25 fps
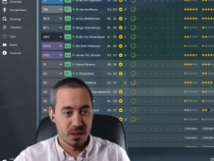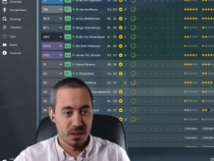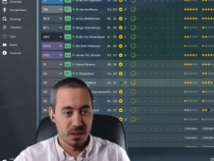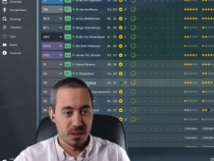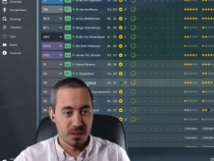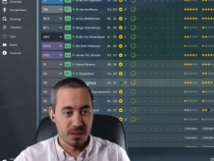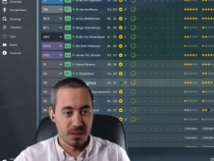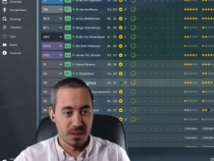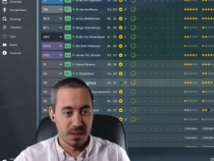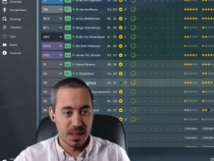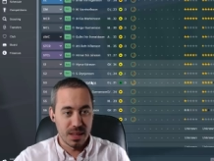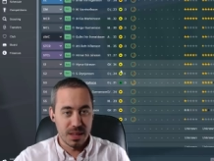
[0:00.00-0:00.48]

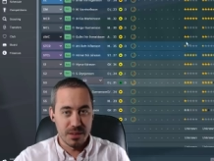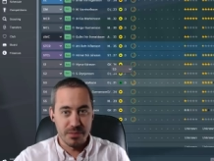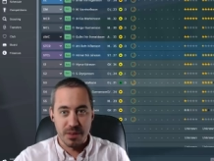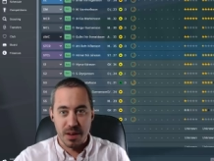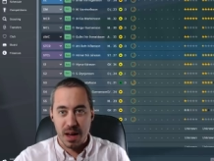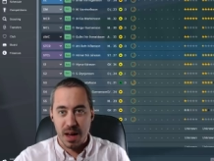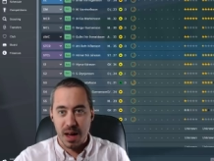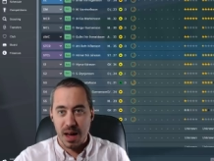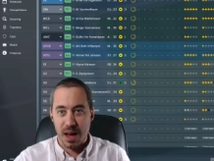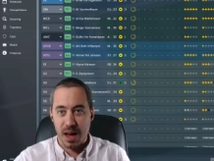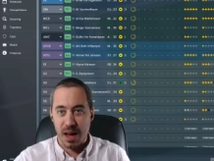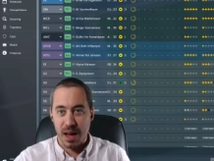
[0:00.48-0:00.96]

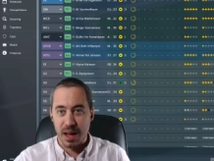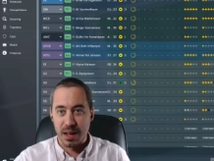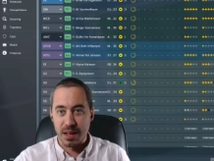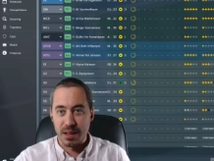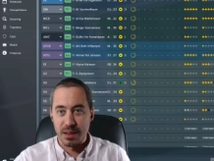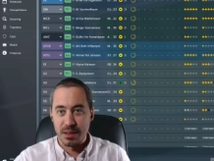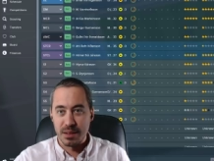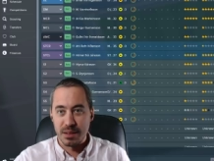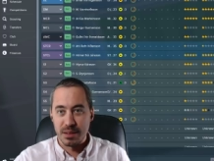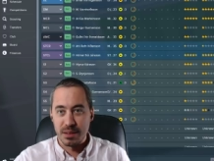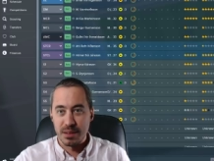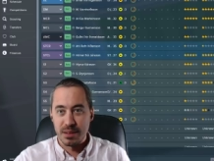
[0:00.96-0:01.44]
Levi.
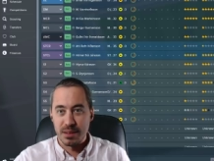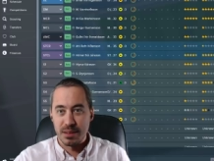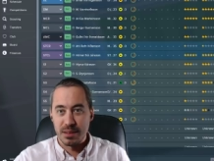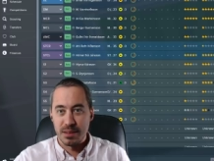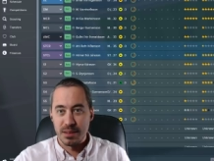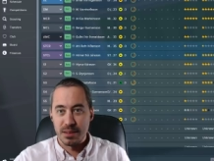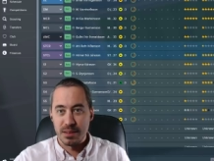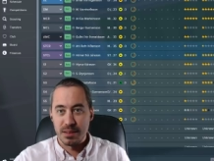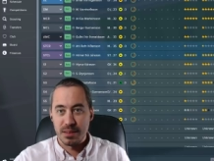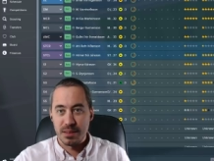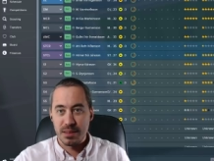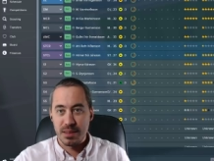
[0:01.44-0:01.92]

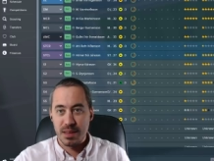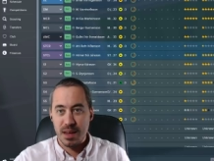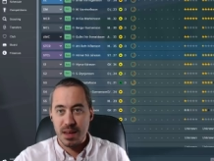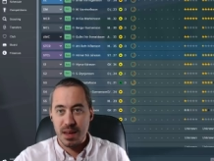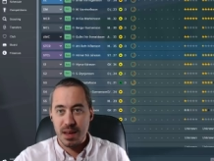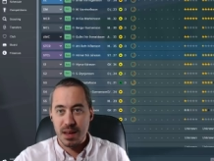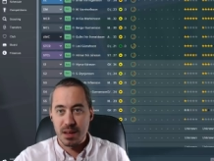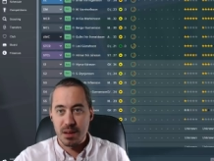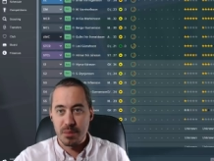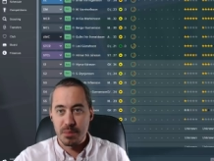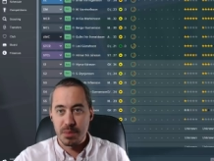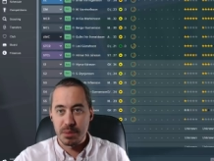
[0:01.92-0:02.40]
Yeah,
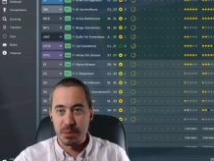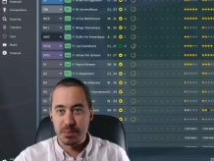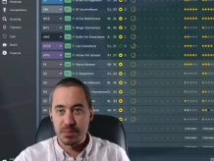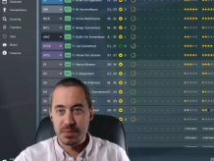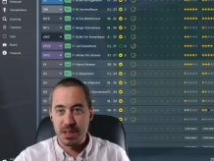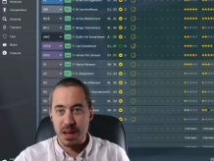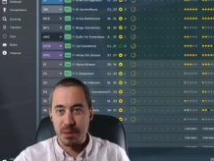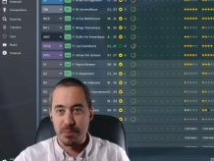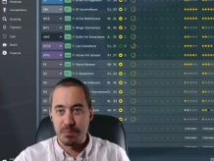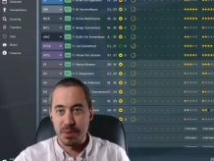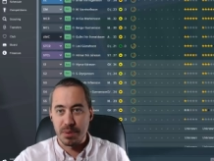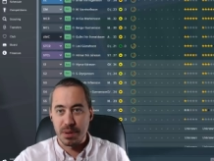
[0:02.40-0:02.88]
come up
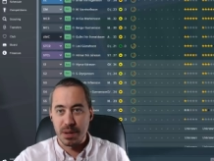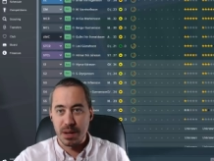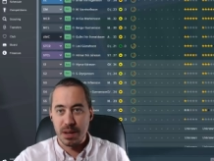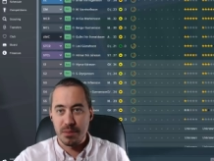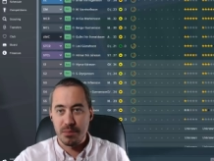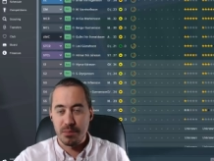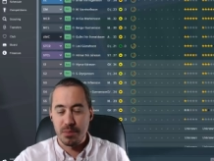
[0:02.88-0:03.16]
top, buddy.